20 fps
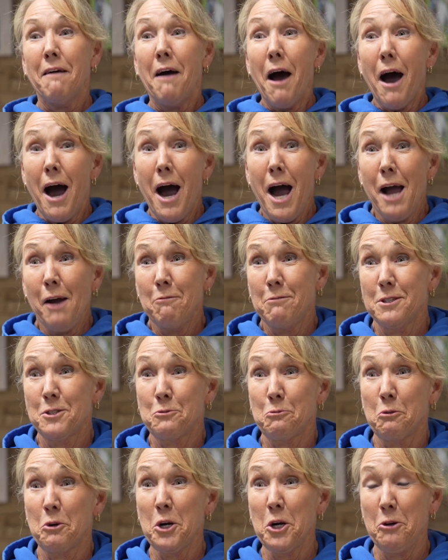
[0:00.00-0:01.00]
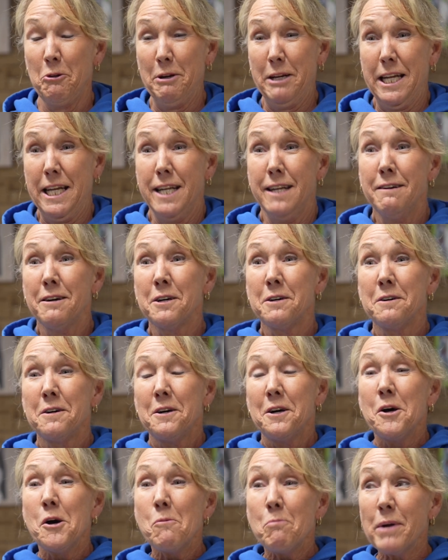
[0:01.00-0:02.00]
I was worried
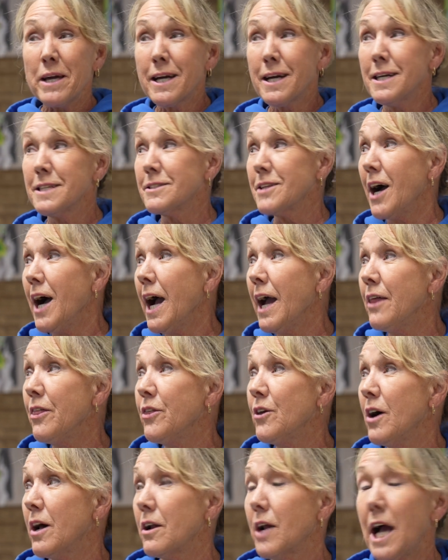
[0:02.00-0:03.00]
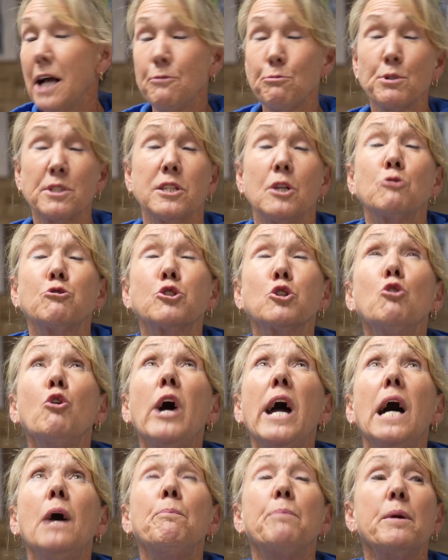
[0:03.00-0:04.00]
because I thought I was so
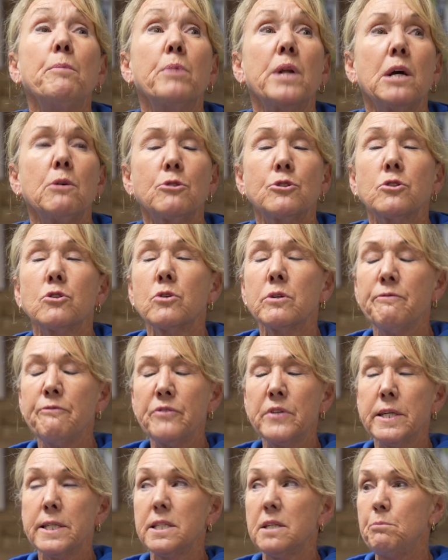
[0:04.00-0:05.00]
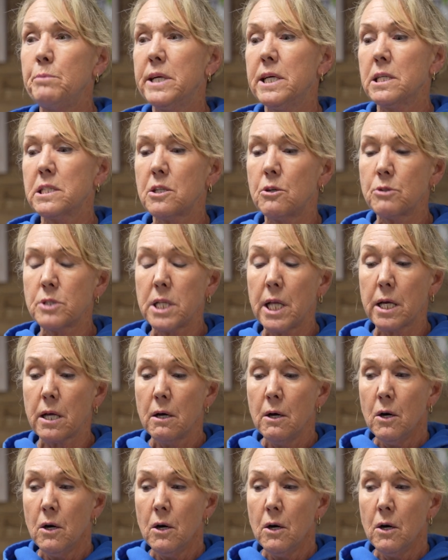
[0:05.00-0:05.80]
happy, but I was so conflicted because I was like,